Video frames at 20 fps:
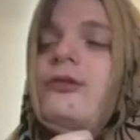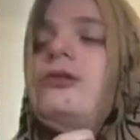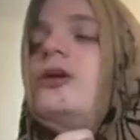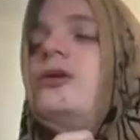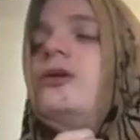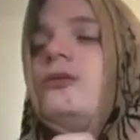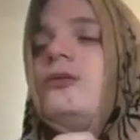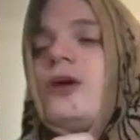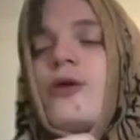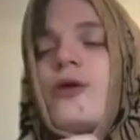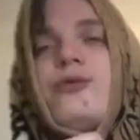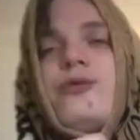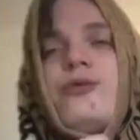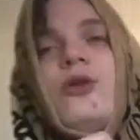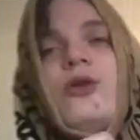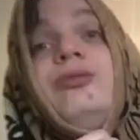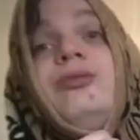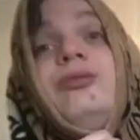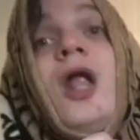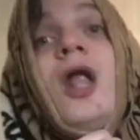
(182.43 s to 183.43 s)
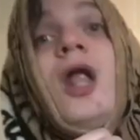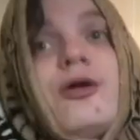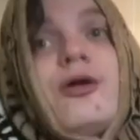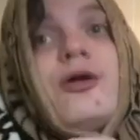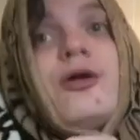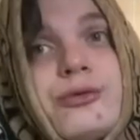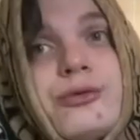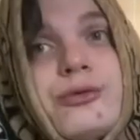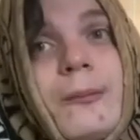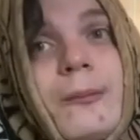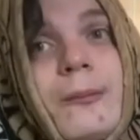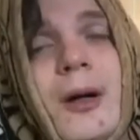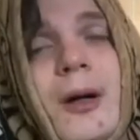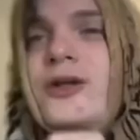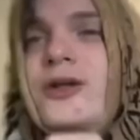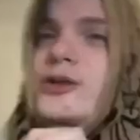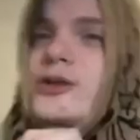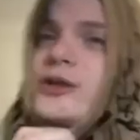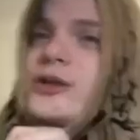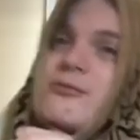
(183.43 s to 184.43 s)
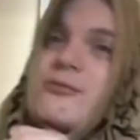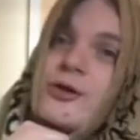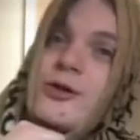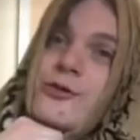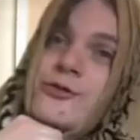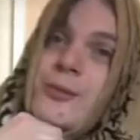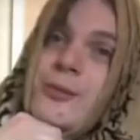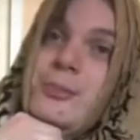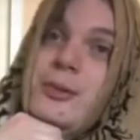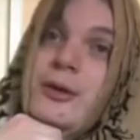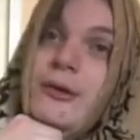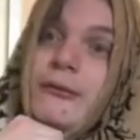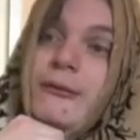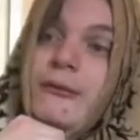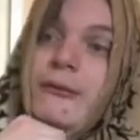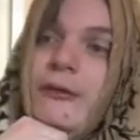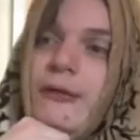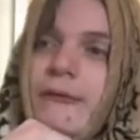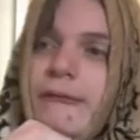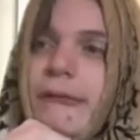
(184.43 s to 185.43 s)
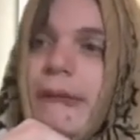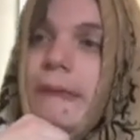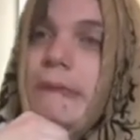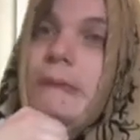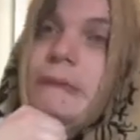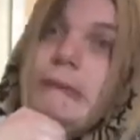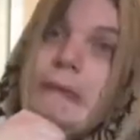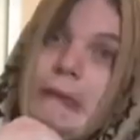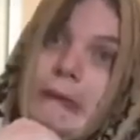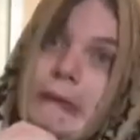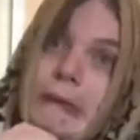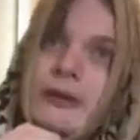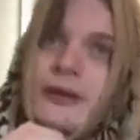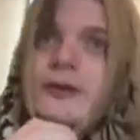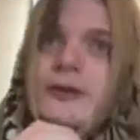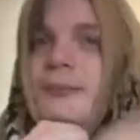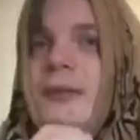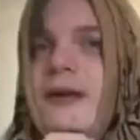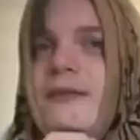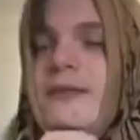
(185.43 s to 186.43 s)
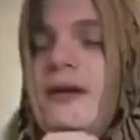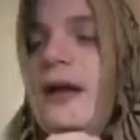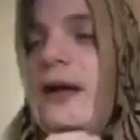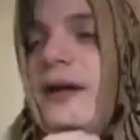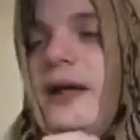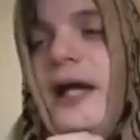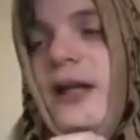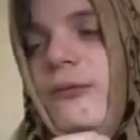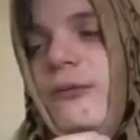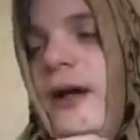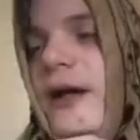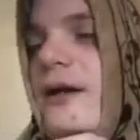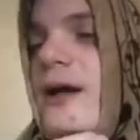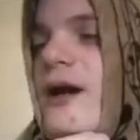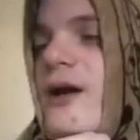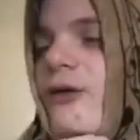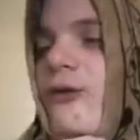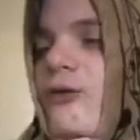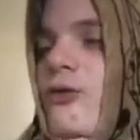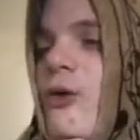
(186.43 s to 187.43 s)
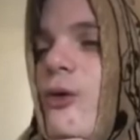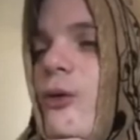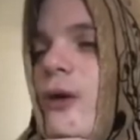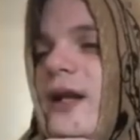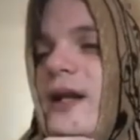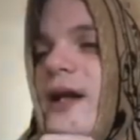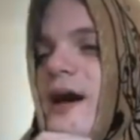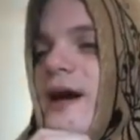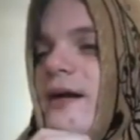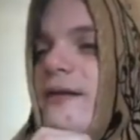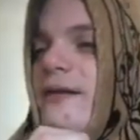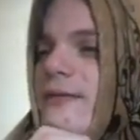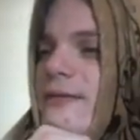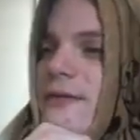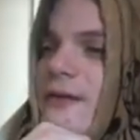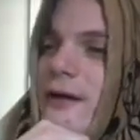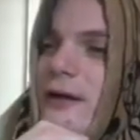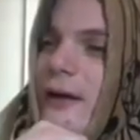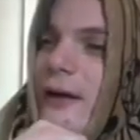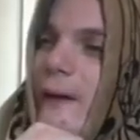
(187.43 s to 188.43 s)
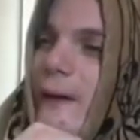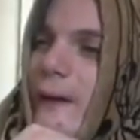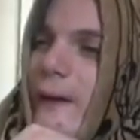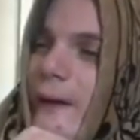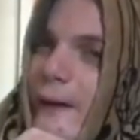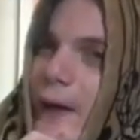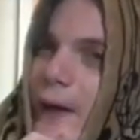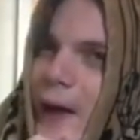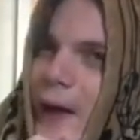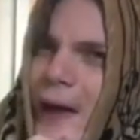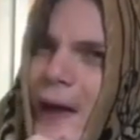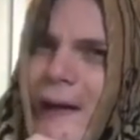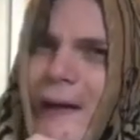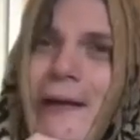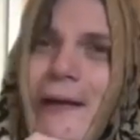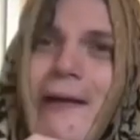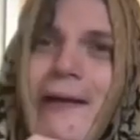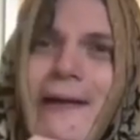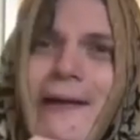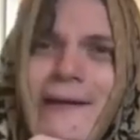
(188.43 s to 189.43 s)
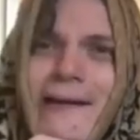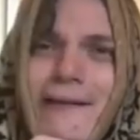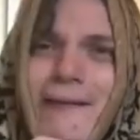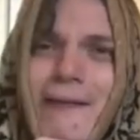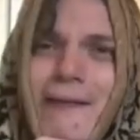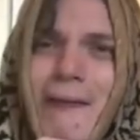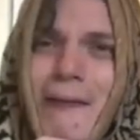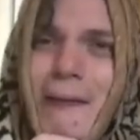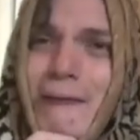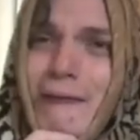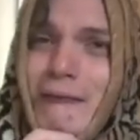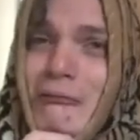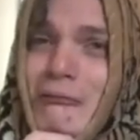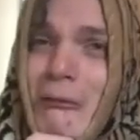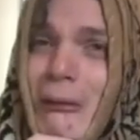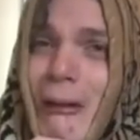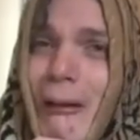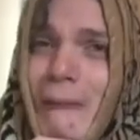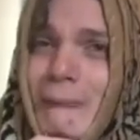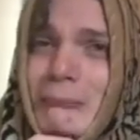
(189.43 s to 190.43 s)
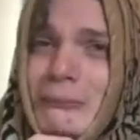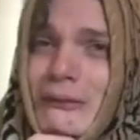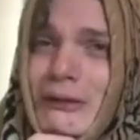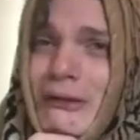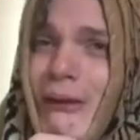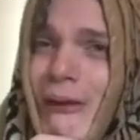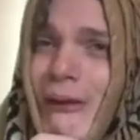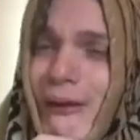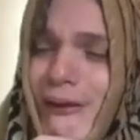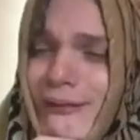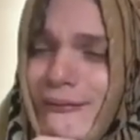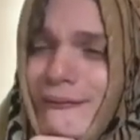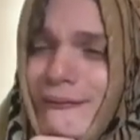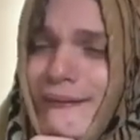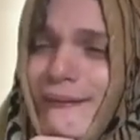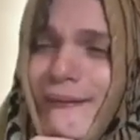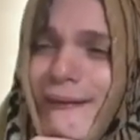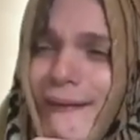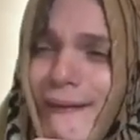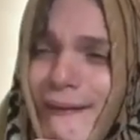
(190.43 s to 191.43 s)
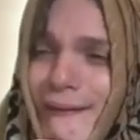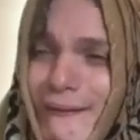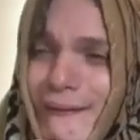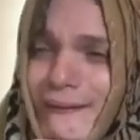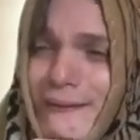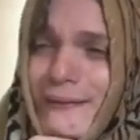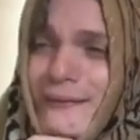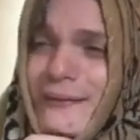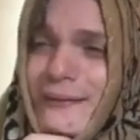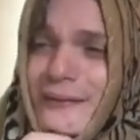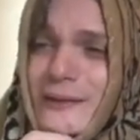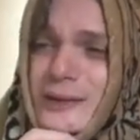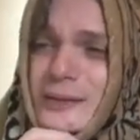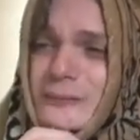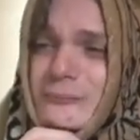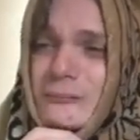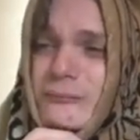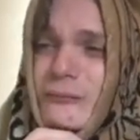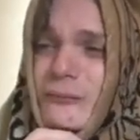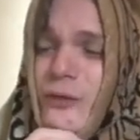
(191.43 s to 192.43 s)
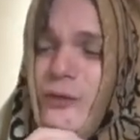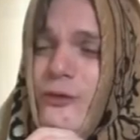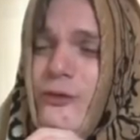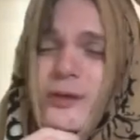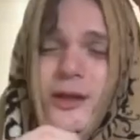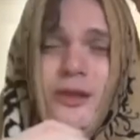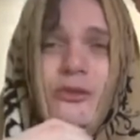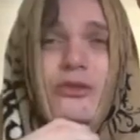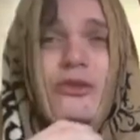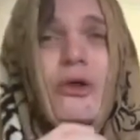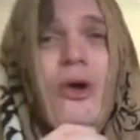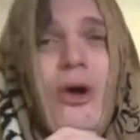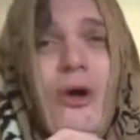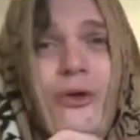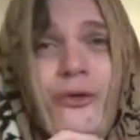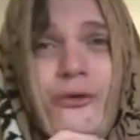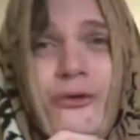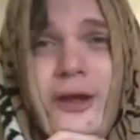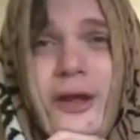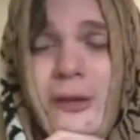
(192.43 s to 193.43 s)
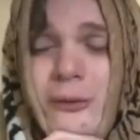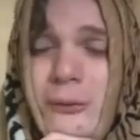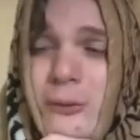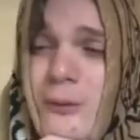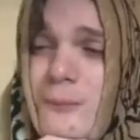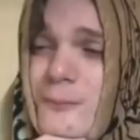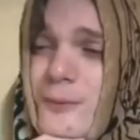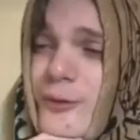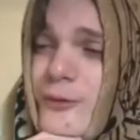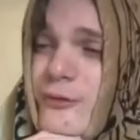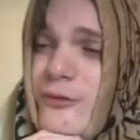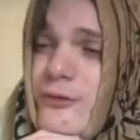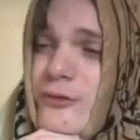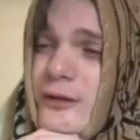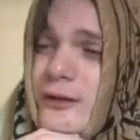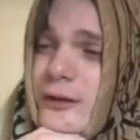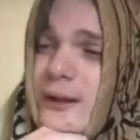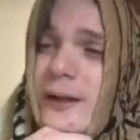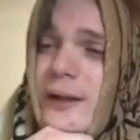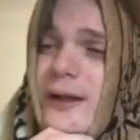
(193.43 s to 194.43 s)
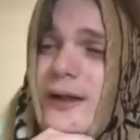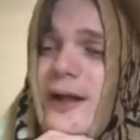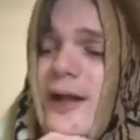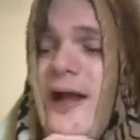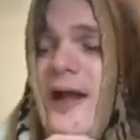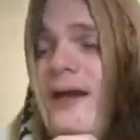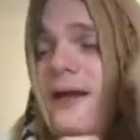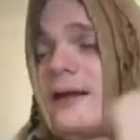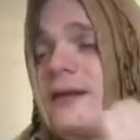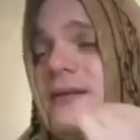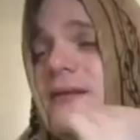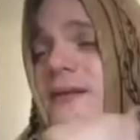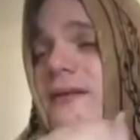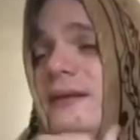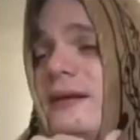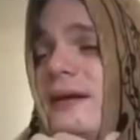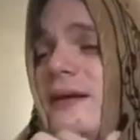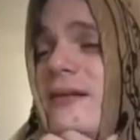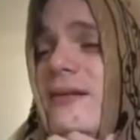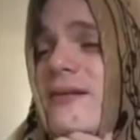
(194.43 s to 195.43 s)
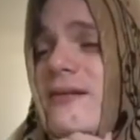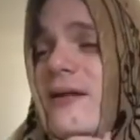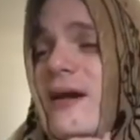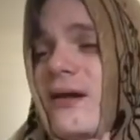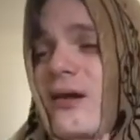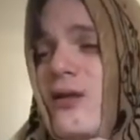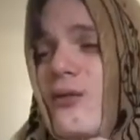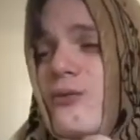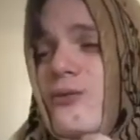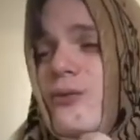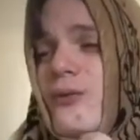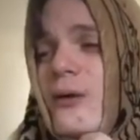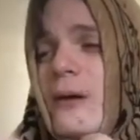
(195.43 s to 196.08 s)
know, not full of life. Bunny should have ears up here. Not bleh. But anyway, so it has hair on top, blonde hair, looks like a doll's hair almost, and instead of,